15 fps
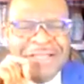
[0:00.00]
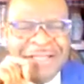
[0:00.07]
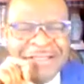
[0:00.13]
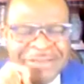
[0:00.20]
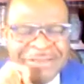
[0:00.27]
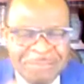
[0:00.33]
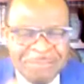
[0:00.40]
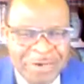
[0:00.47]

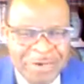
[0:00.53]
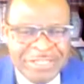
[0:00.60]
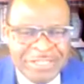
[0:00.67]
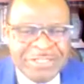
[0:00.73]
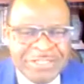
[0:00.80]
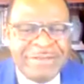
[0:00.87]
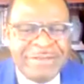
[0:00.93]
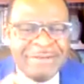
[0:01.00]

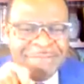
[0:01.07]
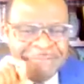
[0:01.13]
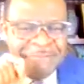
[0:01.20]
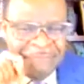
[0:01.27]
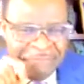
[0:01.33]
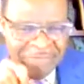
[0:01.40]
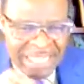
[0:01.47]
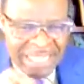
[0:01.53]
depression,
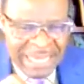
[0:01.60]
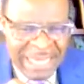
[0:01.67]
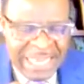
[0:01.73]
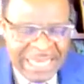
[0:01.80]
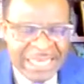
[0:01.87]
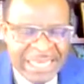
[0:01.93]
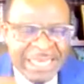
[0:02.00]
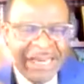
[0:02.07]

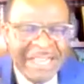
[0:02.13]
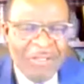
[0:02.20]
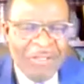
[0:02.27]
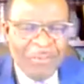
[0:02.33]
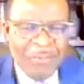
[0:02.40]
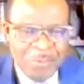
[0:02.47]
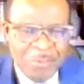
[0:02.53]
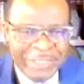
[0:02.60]
feeling
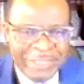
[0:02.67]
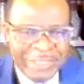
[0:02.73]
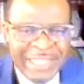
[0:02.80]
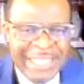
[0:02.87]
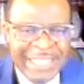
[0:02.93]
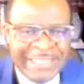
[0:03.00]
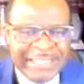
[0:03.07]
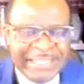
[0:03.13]

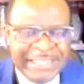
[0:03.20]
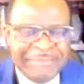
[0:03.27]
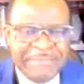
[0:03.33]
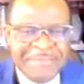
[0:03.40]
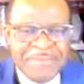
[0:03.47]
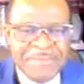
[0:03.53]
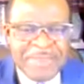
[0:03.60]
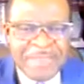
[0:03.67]
worthless,
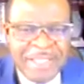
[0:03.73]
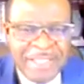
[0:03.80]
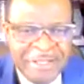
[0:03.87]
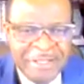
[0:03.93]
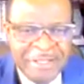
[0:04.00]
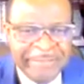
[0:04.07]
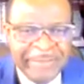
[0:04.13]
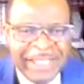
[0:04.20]

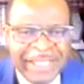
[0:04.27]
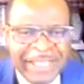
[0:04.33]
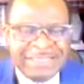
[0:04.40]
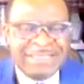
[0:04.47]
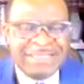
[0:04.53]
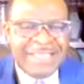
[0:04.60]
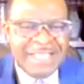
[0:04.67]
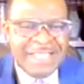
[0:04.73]

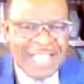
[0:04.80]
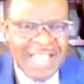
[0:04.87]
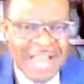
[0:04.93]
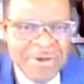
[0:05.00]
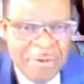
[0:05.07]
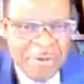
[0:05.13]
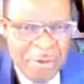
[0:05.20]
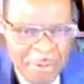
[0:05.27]
helpless,
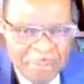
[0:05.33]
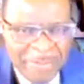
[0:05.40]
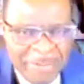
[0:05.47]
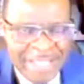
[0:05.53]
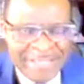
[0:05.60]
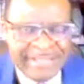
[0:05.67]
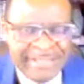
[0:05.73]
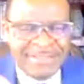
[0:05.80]
and
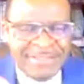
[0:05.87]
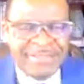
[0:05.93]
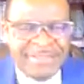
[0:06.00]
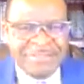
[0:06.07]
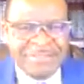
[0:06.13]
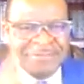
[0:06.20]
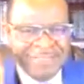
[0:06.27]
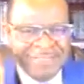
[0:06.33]
hopeless.
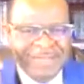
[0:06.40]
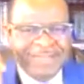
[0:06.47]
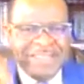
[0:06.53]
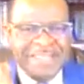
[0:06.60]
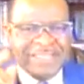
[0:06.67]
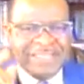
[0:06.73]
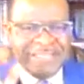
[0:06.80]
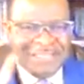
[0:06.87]
Those 3
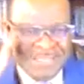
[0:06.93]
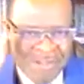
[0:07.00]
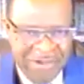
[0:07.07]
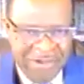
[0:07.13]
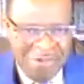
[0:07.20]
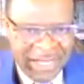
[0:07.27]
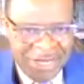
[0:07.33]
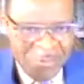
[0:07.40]
things,
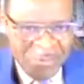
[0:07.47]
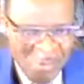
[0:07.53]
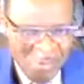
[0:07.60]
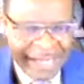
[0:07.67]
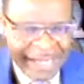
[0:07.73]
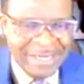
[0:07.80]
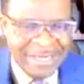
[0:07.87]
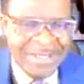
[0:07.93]
all in
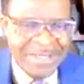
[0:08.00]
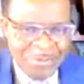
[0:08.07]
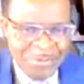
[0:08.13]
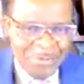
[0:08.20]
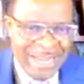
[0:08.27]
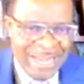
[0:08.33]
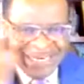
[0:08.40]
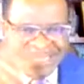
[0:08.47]
one
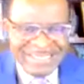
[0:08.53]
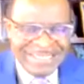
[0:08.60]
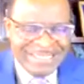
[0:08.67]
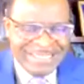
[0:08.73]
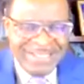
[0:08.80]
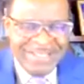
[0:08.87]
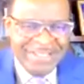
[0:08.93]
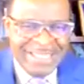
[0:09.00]
leads to
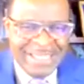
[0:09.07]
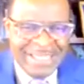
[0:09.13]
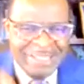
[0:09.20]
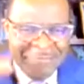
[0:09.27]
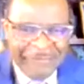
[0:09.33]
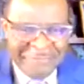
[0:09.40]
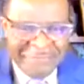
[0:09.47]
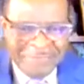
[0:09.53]
the other.
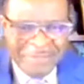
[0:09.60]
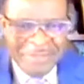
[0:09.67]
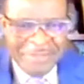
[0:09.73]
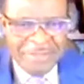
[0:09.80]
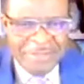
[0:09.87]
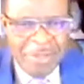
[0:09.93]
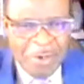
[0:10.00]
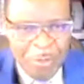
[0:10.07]
You
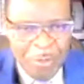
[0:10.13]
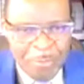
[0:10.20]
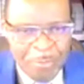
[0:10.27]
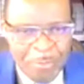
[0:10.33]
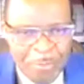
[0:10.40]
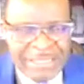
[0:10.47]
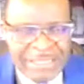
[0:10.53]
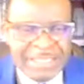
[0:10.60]
feel
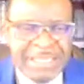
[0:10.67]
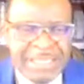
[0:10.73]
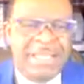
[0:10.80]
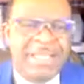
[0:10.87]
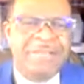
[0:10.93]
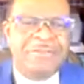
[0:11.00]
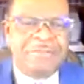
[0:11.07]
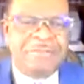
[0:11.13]
hopeless,
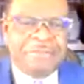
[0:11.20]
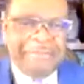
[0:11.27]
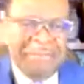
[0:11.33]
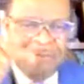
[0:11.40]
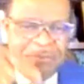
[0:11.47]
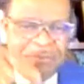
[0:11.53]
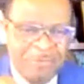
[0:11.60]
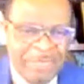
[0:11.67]
you
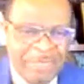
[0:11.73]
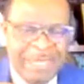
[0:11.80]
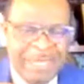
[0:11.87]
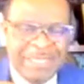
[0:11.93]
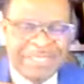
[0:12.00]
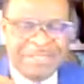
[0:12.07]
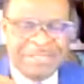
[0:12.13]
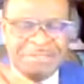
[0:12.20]
feel
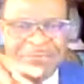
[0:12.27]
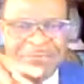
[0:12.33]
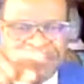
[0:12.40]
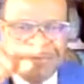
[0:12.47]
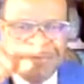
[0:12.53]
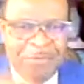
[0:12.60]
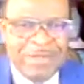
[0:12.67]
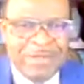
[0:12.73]
worthless. You feel
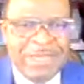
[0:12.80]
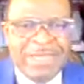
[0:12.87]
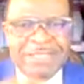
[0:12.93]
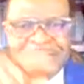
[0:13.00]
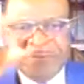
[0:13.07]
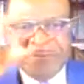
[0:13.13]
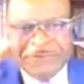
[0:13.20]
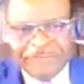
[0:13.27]

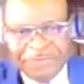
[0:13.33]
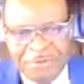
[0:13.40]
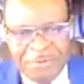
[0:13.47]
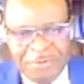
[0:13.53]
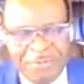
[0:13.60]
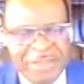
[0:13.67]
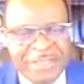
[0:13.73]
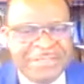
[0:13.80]
worthless, you feel
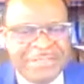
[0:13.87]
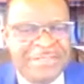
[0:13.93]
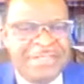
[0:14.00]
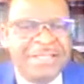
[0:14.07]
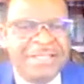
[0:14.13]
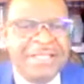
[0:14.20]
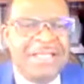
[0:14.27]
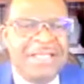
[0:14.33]
hopeless.
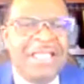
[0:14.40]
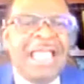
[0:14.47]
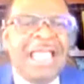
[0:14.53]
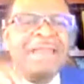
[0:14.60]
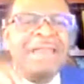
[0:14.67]
And